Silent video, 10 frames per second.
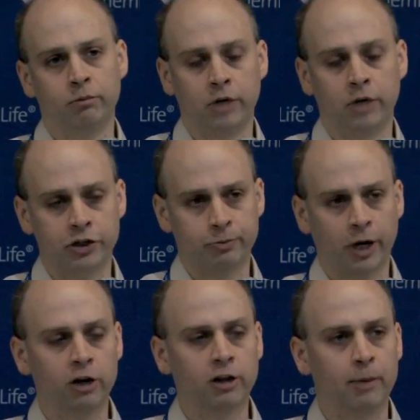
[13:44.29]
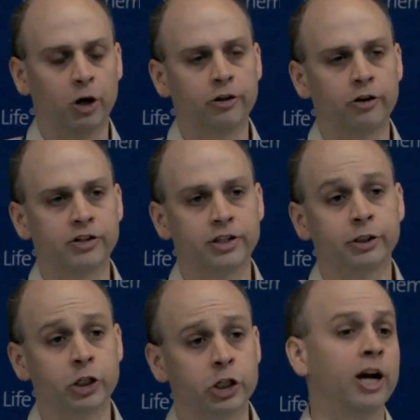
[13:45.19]
not just by our lab, but others, is
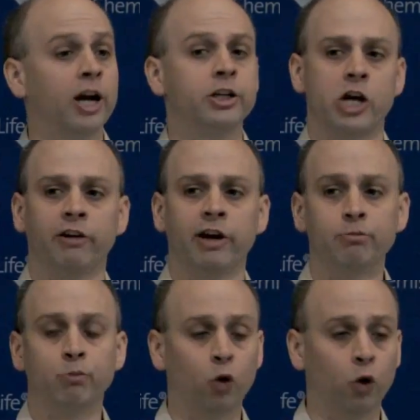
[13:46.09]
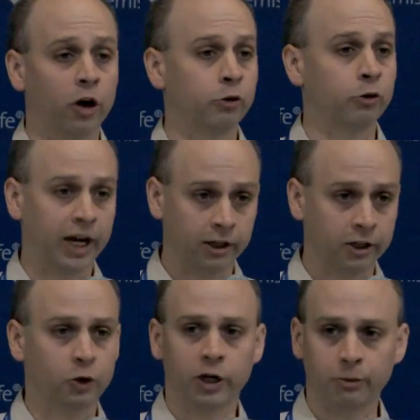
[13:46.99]
just trying to generate more
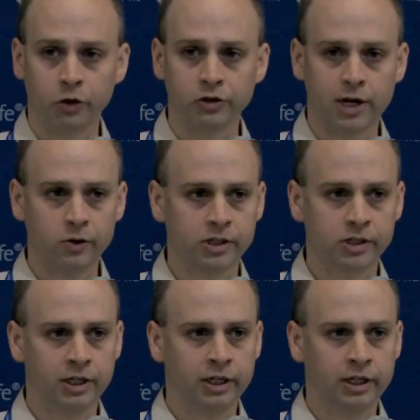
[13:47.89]
regulatory immune cells,